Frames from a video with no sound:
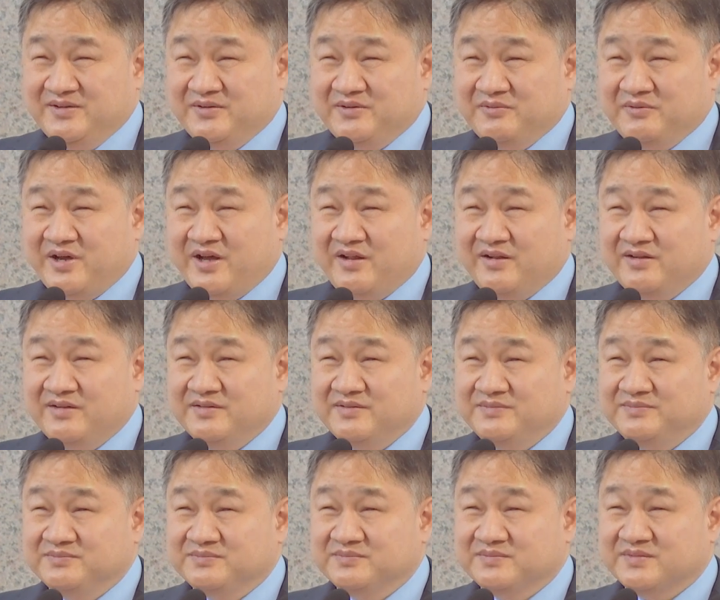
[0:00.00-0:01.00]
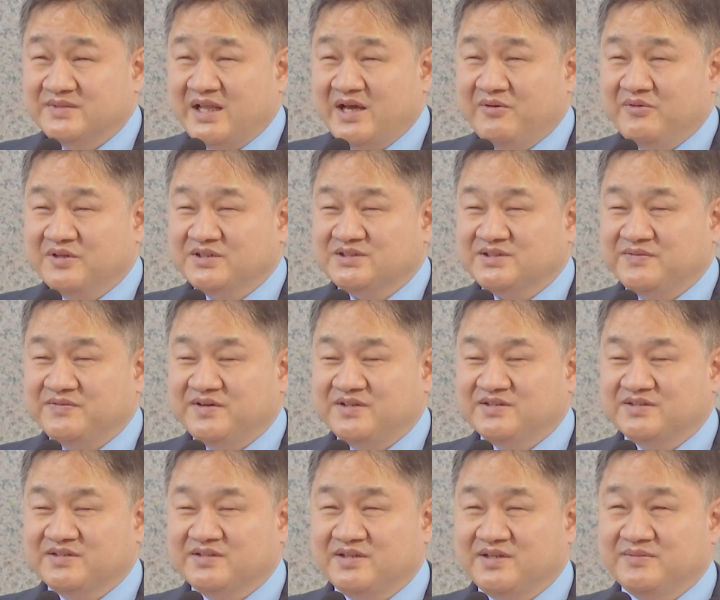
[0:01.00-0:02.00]
Well, that was the
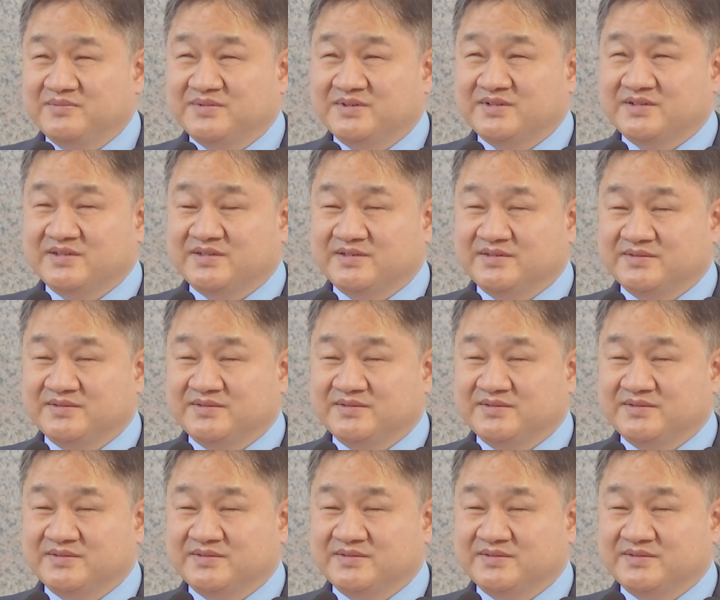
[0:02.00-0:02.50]
first glimpse.